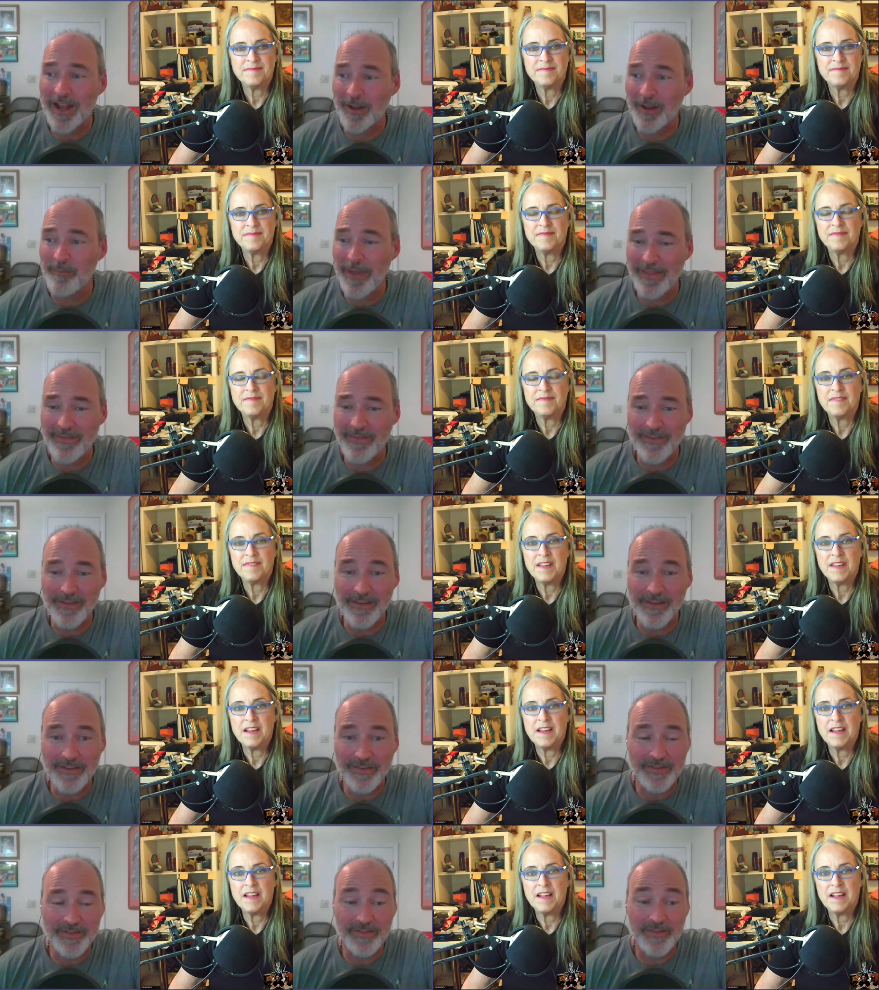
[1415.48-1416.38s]
Speaker 1: recommend
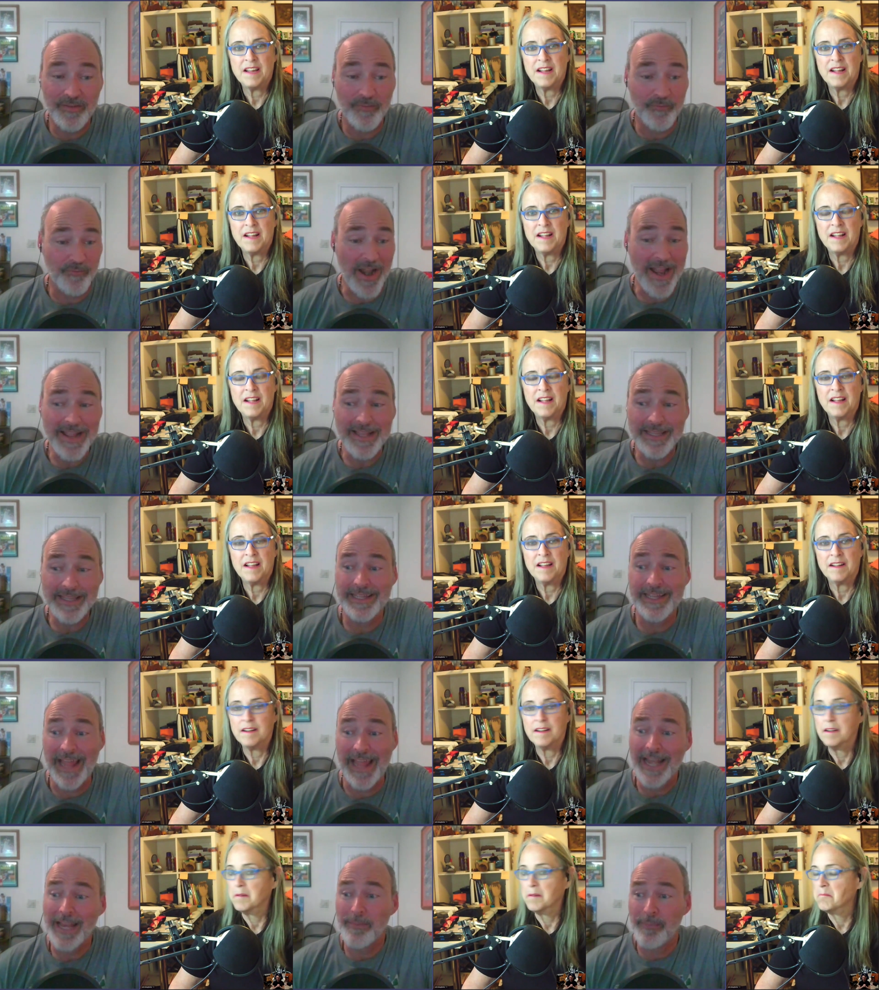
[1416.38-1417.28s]
this.
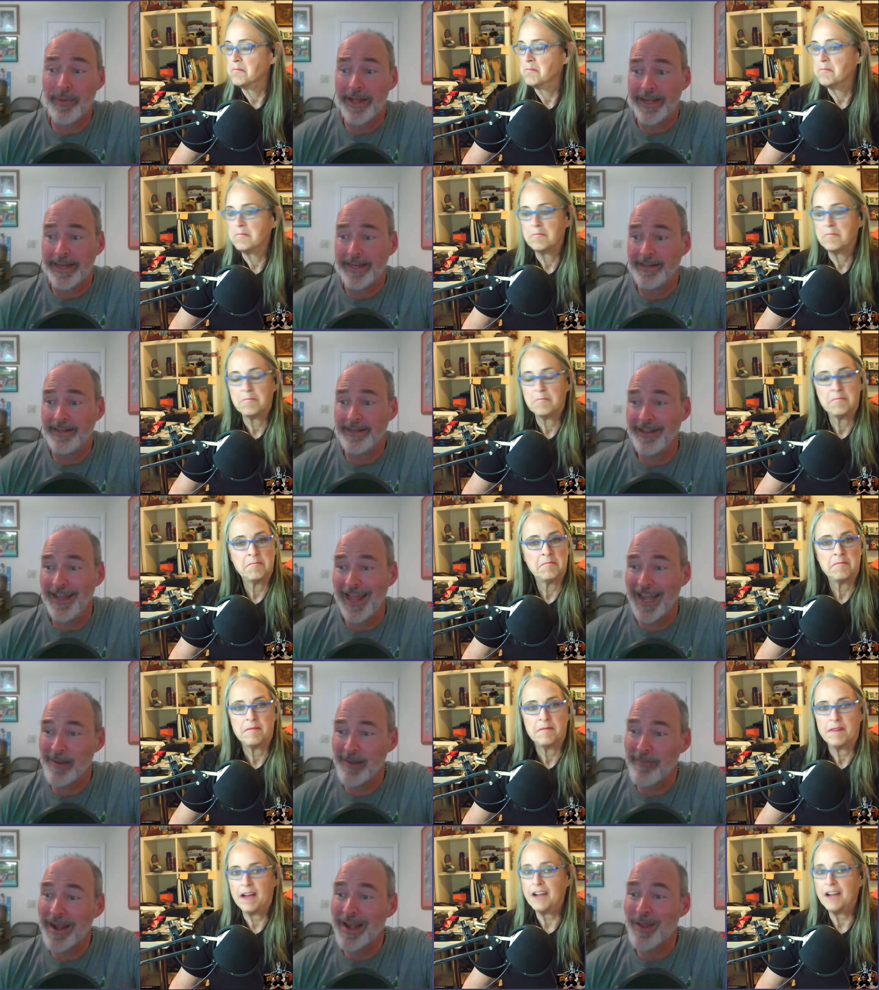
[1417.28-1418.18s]
Frankly, anybody,
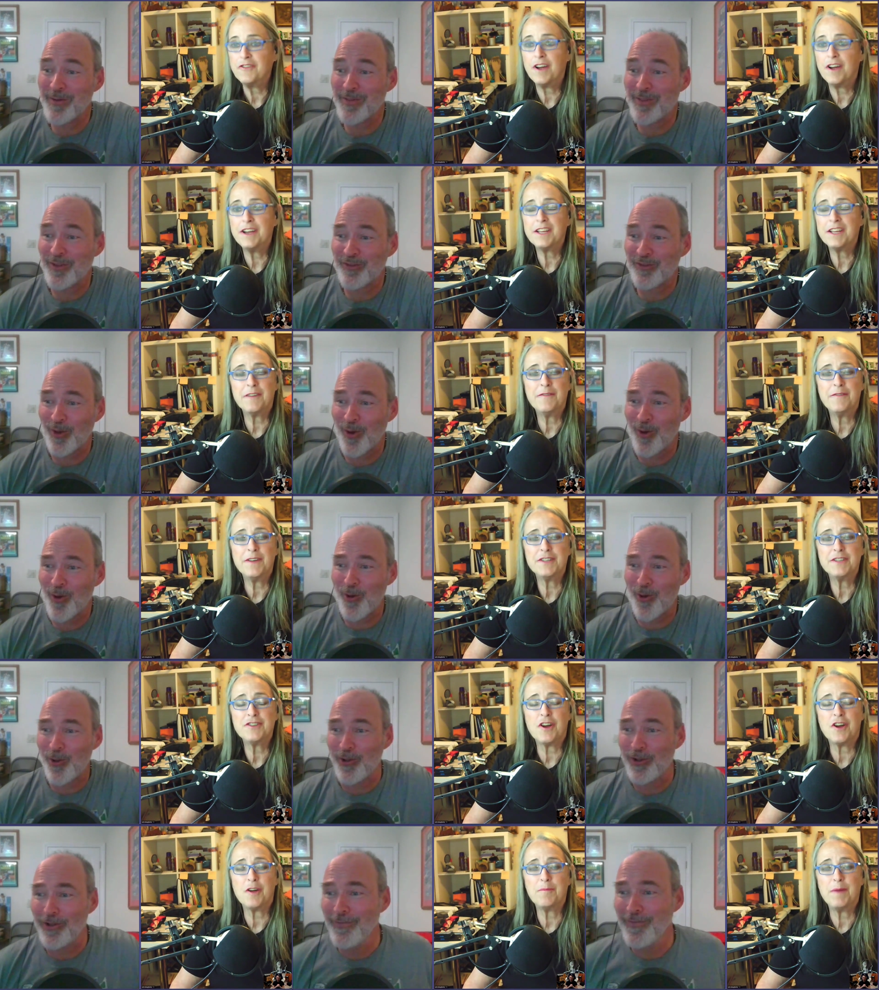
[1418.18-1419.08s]
anybody with a soul. I tried to
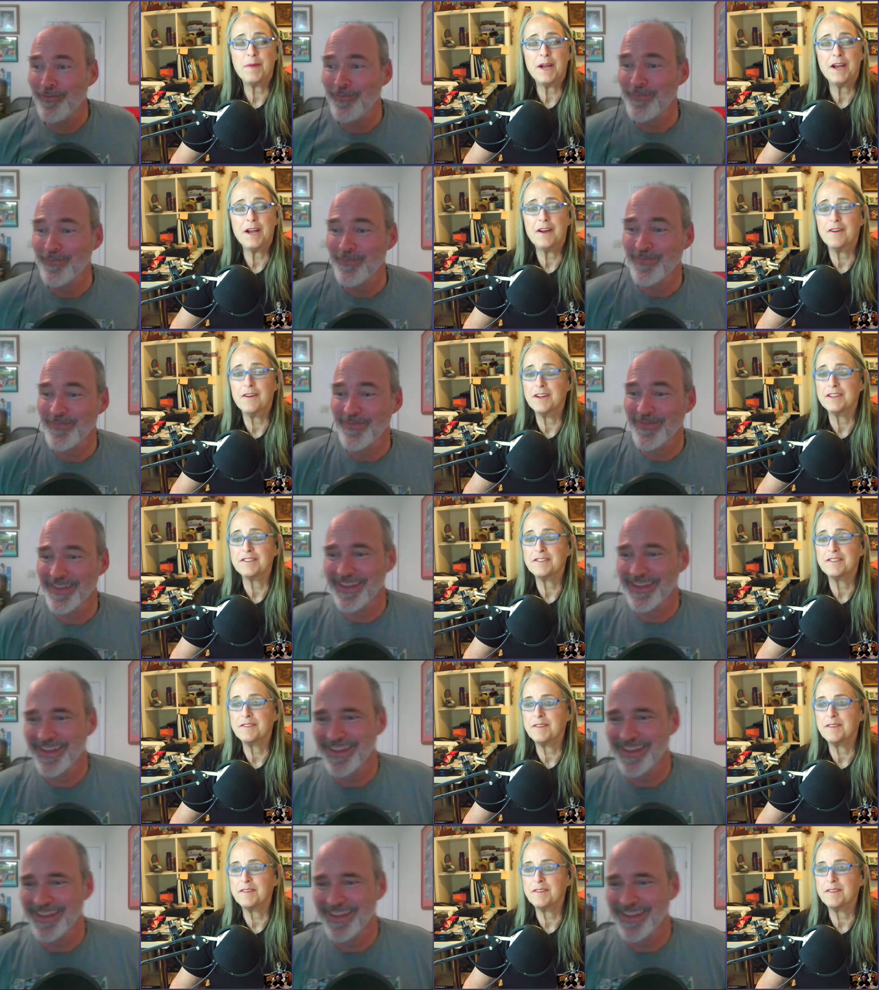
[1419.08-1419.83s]
convince our parents